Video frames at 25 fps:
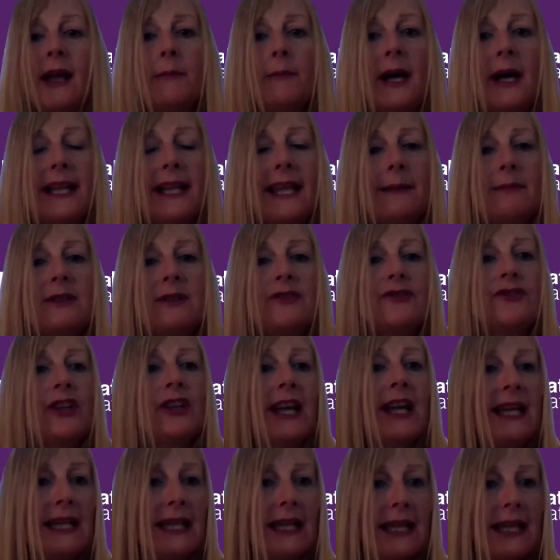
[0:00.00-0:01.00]
My name is
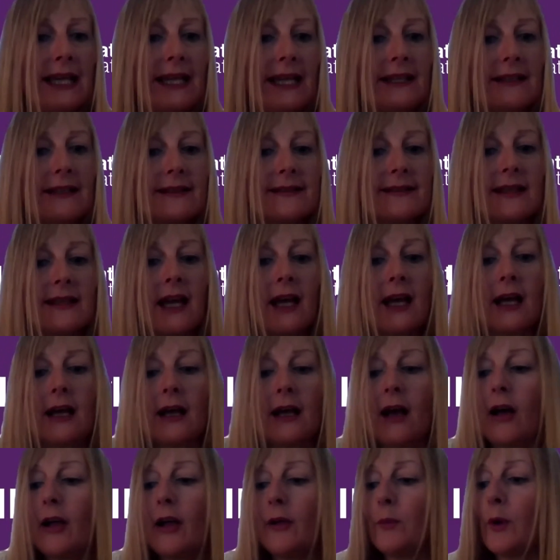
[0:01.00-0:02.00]
Jane Leakes.
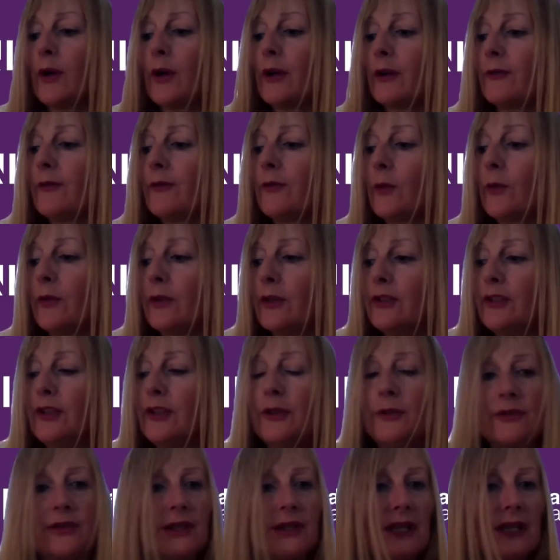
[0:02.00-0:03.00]
I work for the
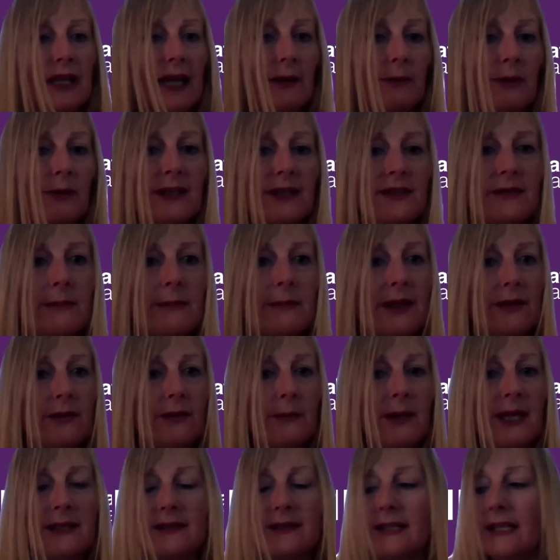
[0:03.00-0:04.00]
Newton Gateway to
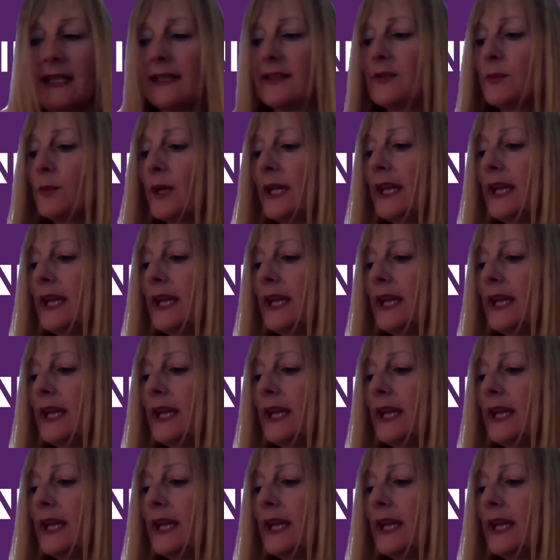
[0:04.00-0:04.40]
Mathematics.